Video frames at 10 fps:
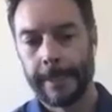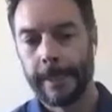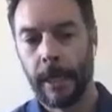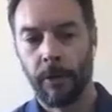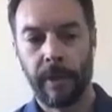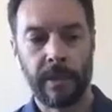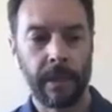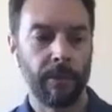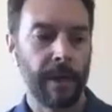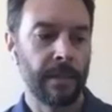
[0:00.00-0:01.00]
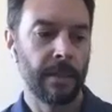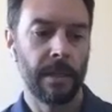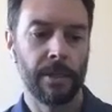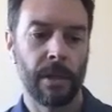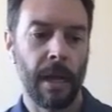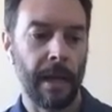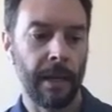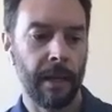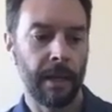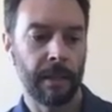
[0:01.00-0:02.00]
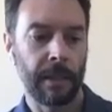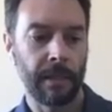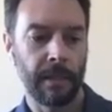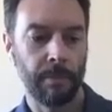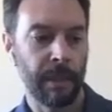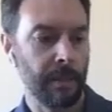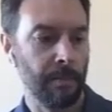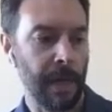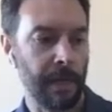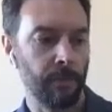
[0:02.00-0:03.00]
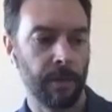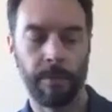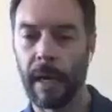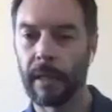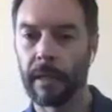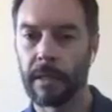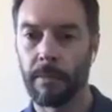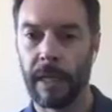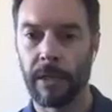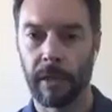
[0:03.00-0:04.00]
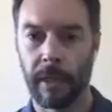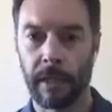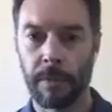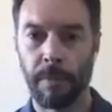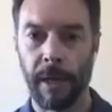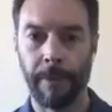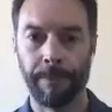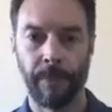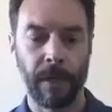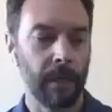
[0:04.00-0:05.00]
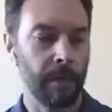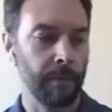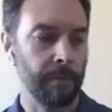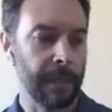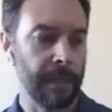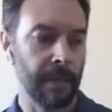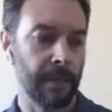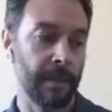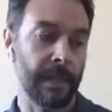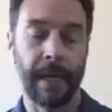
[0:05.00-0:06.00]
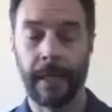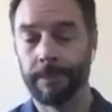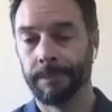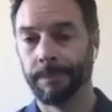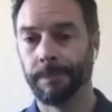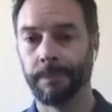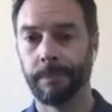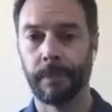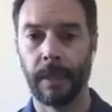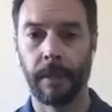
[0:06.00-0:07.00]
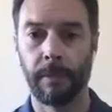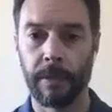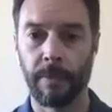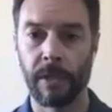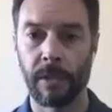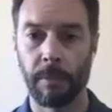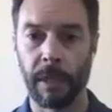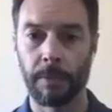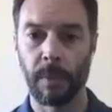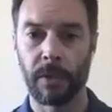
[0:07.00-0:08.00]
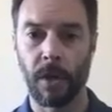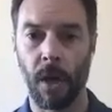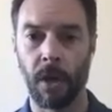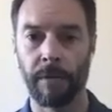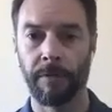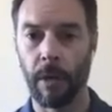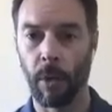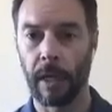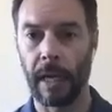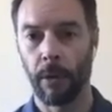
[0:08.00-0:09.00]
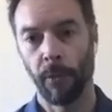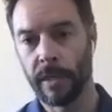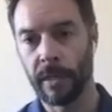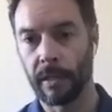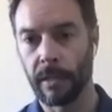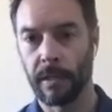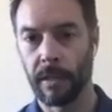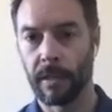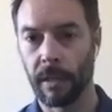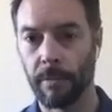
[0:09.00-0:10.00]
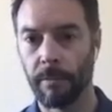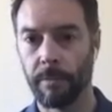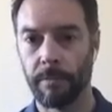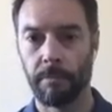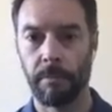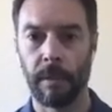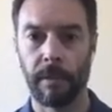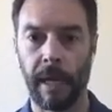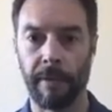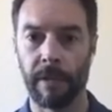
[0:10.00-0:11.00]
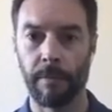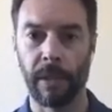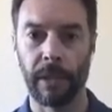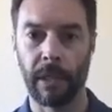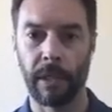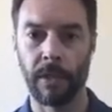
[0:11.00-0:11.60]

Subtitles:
you know, is that the right decision or not? I think that's the big debate with minor leagues and major leagues. But at the end of the day, it's Major League Baseball's call. And if they want to kind of reset the system, they have the ability to